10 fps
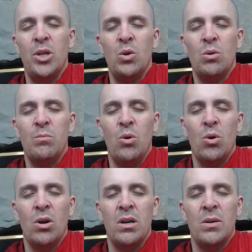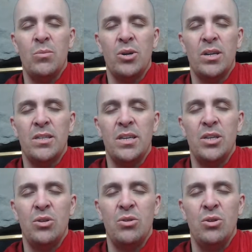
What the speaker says: you were born and will continue to